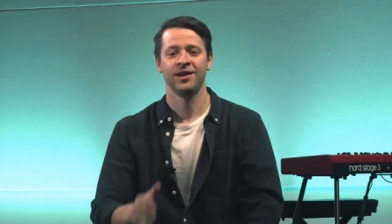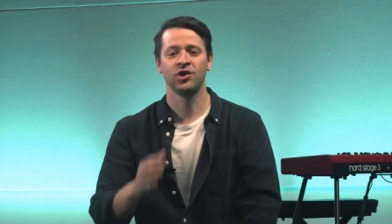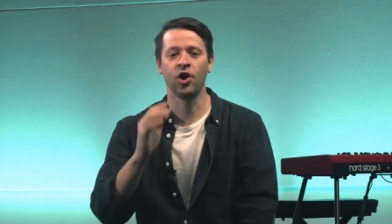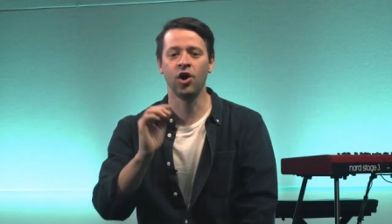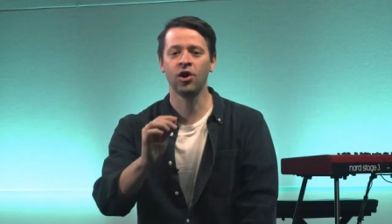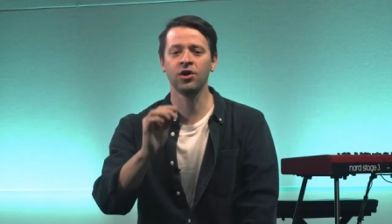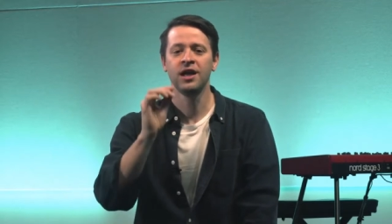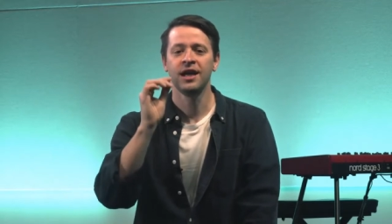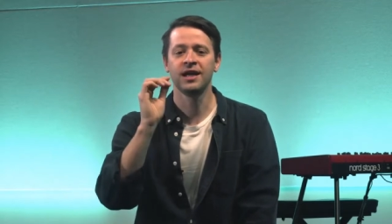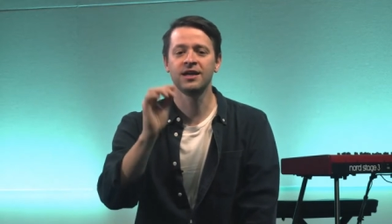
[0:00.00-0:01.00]
God
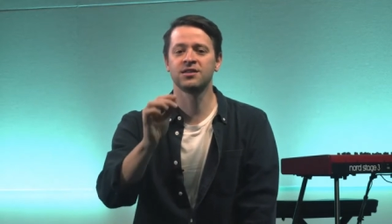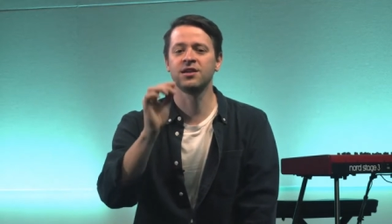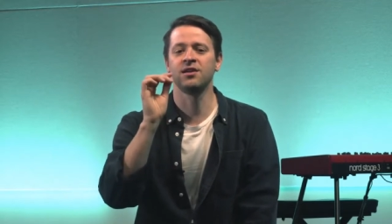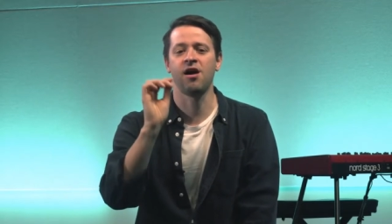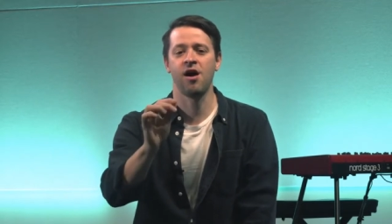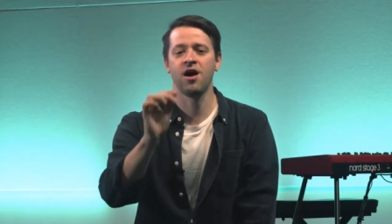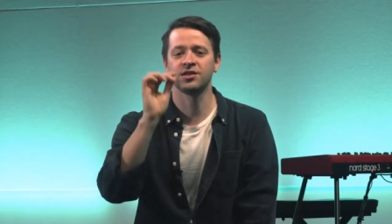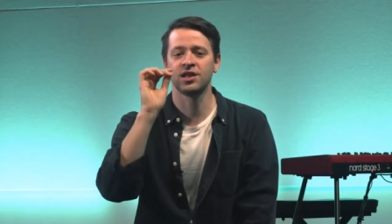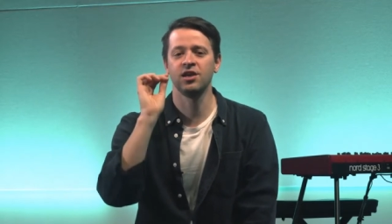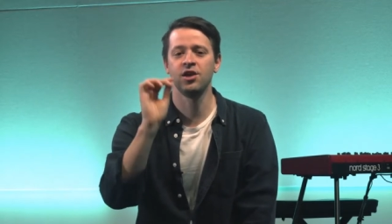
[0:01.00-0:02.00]
isn't
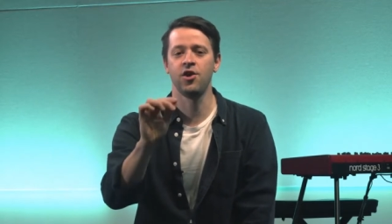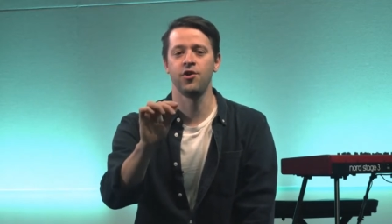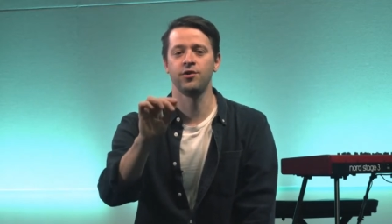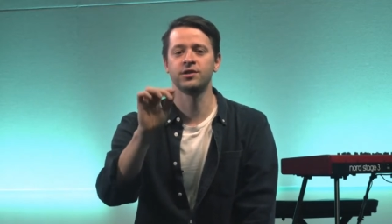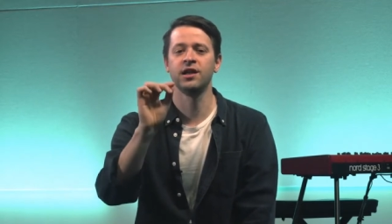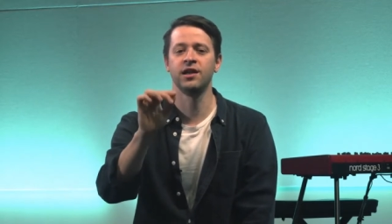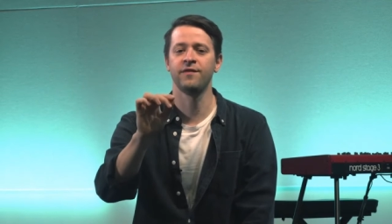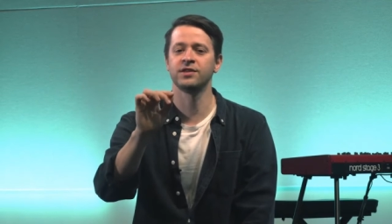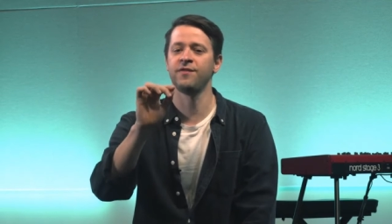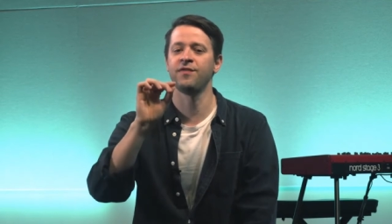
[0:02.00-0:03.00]
asking you to
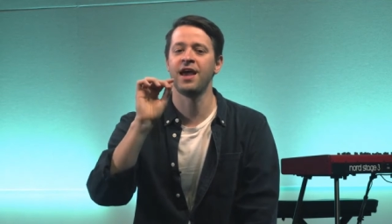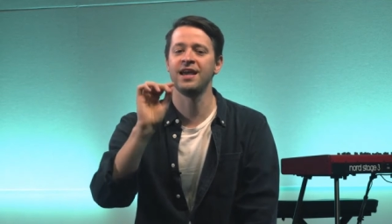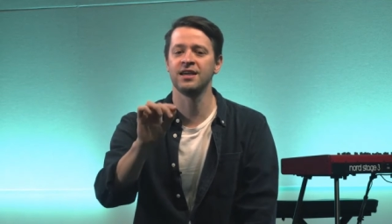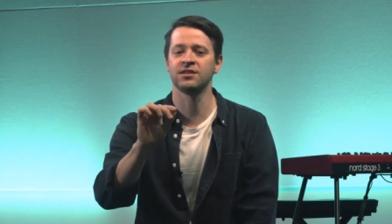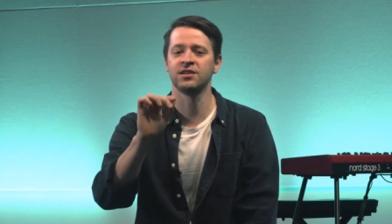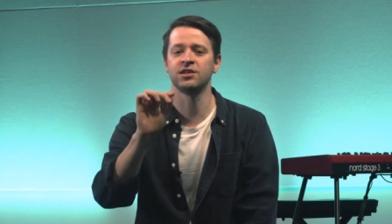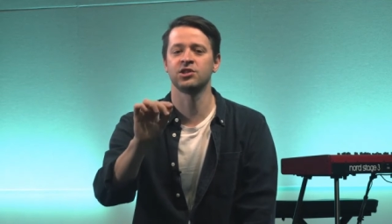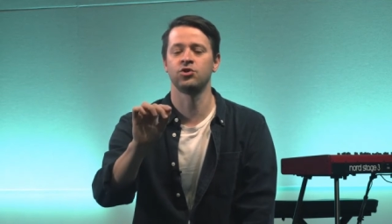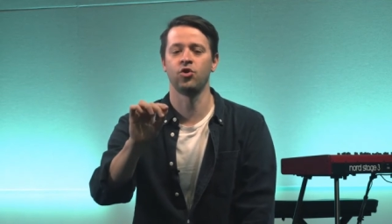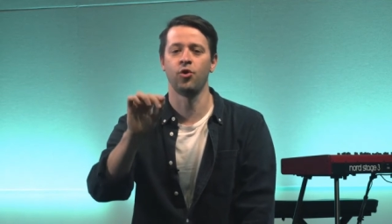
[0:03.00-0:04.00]
live as if there isn't a
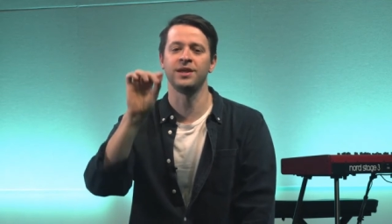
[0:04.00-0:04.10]
storm.